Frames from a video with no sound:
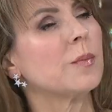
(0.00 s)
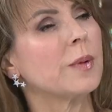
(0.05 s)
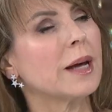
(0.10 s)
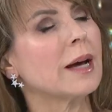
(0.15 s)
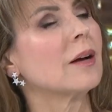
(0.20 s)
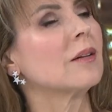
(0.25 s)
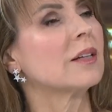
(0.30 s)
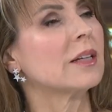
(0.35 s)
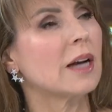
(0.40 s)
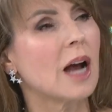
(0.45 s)
be
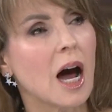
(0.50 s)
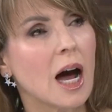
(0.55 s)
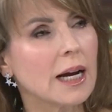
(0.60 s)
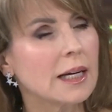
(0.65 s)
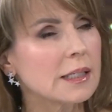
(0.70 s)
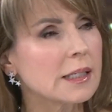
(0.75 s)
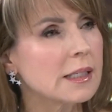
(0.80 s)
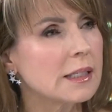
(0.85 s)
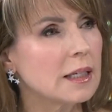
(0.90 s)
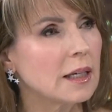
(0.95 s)
held in high
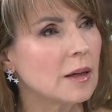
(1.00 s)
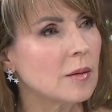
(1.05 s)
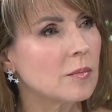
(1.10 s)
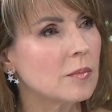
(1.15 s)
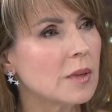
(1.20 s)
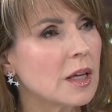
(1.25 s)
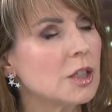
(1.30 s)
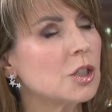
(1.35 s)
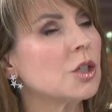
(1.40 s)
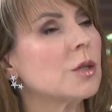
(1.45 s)
esteem.
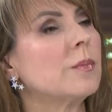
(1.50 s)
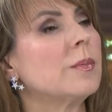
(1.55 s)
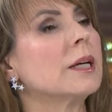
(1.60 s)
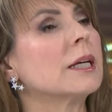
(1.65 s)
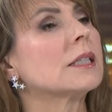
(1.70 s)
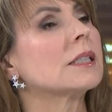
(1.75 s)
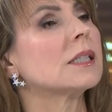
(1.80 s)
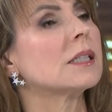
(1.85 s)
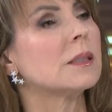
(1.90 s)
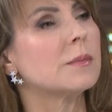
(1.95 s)
They should be
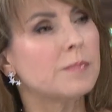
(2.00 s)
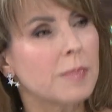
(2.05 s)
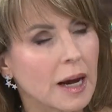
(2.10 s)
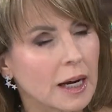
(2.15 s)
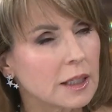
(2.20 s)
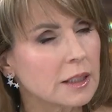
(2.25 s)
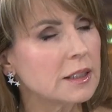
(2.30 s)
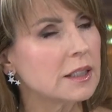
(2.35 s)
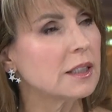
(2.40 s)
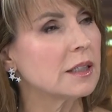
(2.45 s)

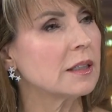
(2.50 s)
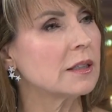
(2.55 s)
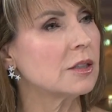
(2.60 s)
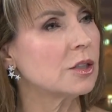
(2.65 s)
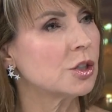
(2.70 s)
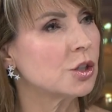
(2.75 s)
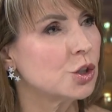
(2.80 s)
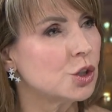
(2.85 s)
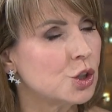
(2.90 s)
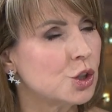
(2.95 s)
expected
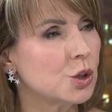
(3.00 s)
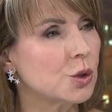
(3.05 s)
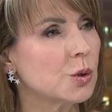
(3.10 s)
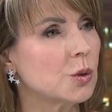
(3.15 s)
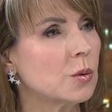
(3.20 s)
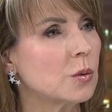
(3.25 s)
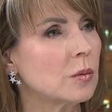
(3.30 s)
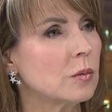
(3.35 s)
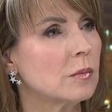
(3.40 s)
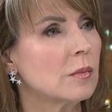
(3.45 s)
to
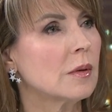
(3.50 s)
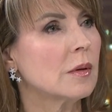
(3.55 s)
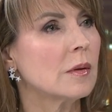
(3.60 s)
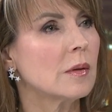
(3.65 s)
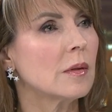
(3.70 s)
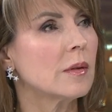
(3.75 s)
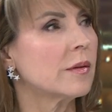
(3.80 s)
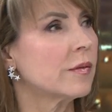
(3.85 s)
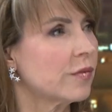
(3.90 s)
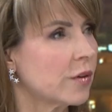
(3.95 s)
do
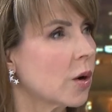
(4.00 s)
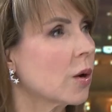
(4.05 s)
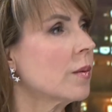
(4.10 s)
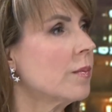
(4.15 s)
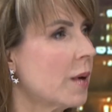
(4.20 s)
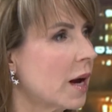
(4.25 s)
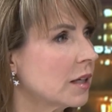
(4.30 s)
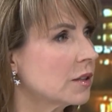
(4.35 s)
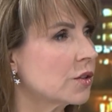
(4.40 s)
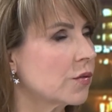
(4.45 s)
the very
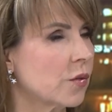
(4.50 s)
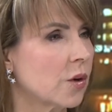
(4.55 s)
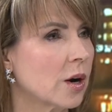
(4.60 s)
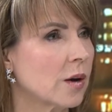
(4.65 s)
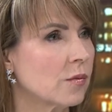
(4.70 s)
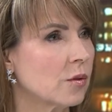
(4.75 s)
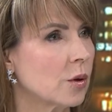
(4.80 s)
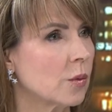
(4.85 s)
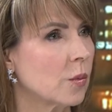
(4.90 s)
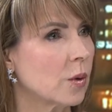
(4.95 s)
best for
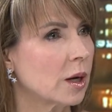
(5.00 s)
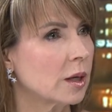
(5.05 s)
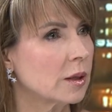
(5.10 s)
everyone.